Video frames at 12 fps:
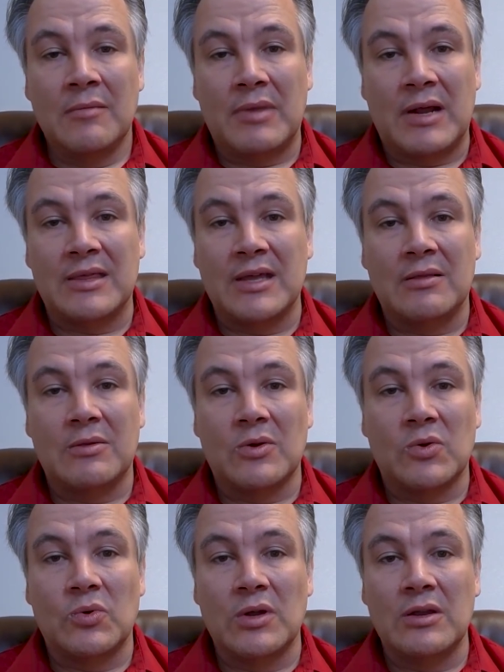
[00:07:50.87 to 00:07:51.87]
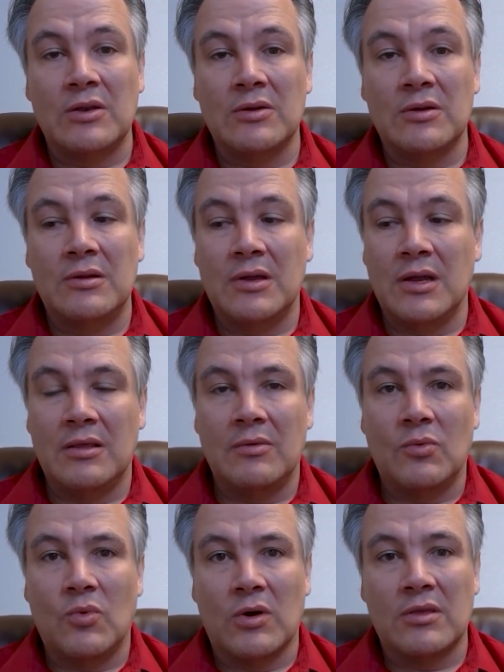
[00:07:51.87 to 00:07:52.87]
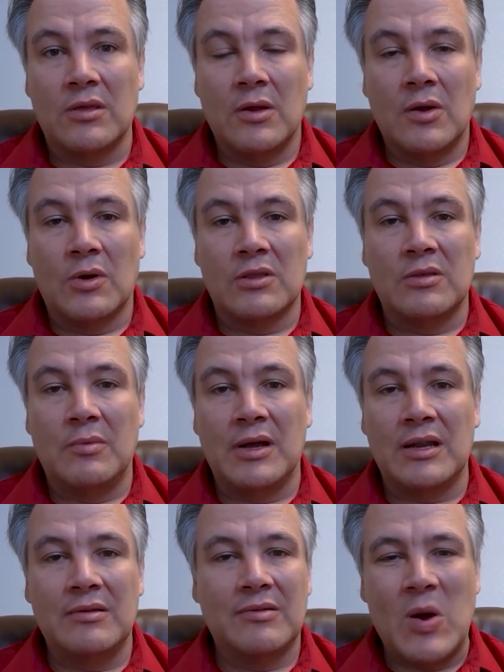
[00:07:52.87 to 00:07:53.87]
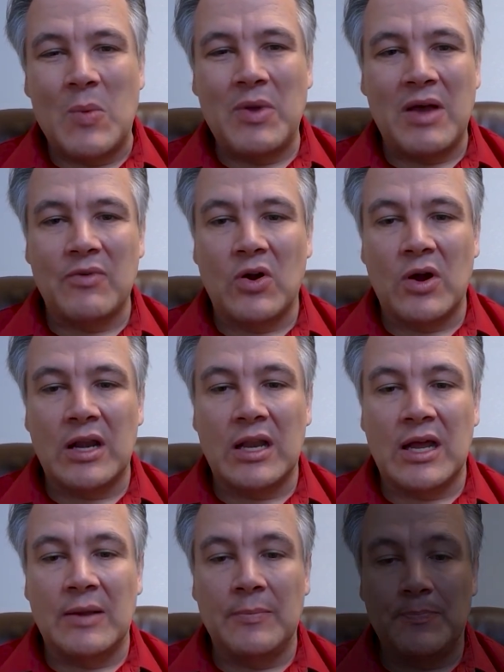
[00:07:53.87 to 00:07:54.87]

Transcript: But I think they're really good and worth the money. Hope you have a great day.